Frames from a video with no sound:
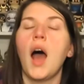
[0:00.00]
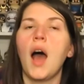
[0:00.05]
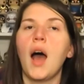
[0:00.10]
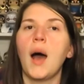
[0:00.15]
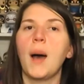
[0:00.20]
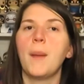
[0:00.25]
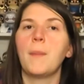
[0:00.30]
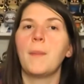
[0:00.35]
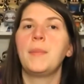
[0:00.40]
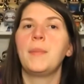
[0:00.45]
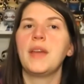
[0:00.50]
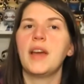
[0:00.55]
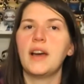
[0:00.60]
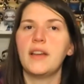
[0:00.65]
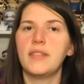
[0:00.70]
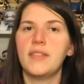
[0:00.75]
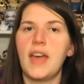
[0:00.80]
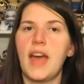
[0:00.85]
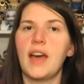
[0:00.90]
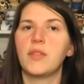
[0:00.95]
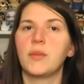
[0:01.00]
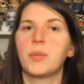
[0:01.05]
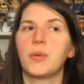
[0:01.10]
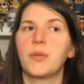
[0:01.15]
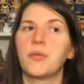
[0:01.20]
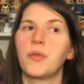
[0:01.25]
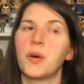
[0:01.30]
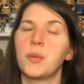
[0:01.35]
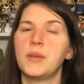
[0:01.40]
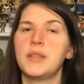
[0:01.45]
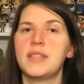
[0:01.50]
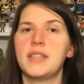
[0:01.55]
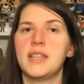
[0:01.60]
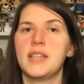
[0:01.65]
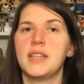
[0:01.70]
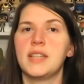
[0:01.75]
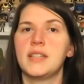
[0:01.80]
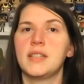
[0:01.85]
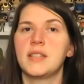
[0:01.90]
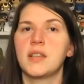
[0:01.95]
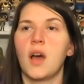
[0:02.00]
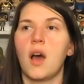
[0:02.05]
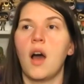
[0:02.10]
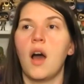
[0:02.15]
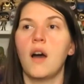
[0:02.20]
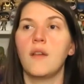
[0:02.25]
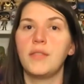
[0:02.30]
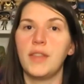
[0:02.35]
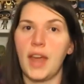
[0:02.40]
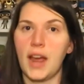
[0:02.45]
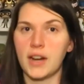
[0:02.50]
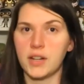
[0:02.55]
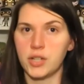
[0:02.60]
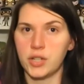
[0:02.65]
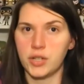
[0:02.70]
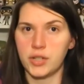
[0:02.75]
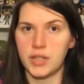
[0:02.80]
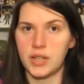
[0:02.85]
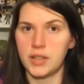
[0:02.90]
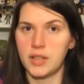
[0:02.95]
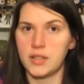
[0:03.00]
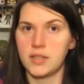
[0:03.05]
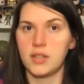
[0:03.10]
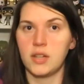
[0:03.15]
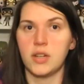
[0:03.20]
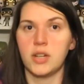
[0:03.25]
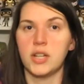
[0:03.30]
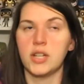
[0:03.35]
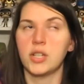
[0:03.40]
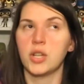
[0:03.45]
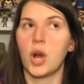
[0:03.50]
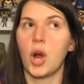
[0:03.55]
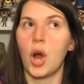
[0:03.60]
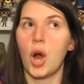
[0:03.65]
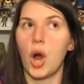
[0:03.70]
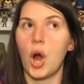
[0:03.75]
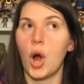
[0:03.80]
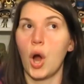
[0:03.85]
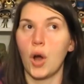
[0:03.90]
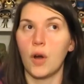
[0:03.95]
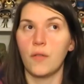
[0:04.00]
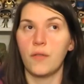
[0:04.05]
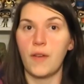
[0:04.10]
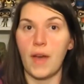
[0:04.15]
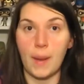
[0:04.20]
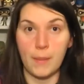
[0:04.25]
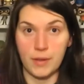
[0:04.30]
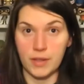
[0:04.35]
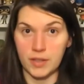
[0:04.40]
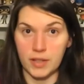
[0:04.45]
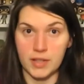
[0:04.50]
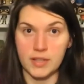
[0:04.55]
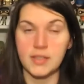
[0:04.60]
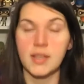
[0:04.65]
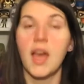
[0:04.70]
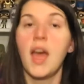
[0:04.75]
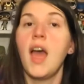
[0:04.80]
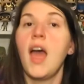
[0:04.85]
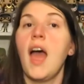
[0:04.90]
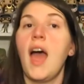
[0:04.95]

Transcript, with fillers: Um, beyond that, the performances of the actors in the series are fabulous.